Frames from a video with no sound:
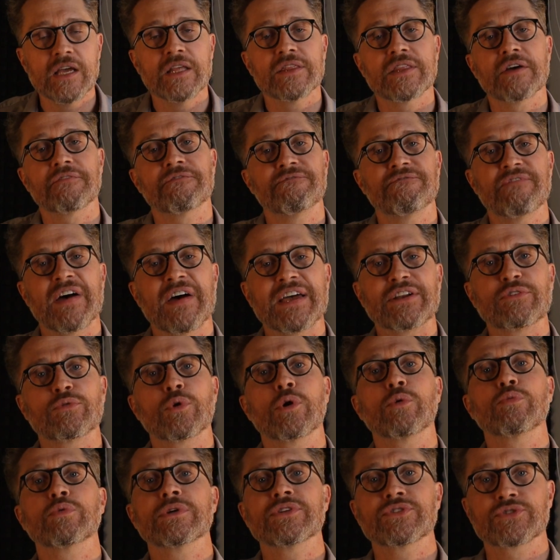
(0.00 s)
The
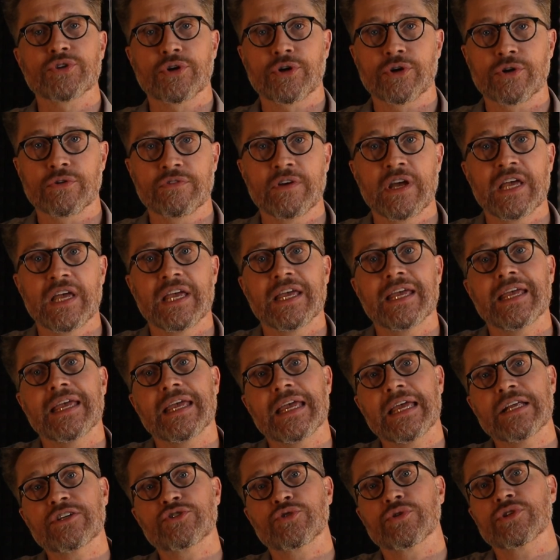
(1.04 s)
Federal Reserve
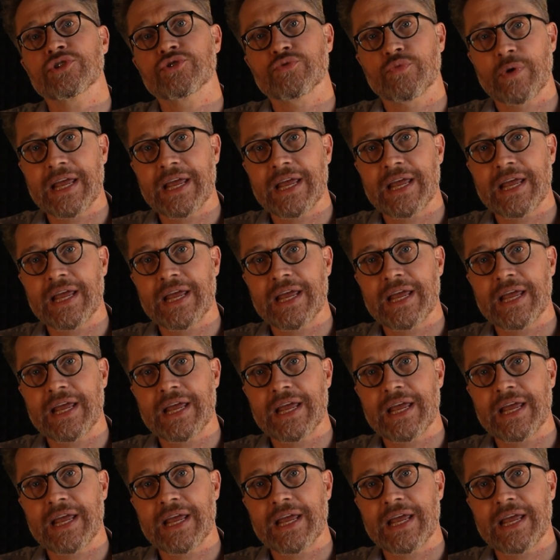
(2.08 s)
interest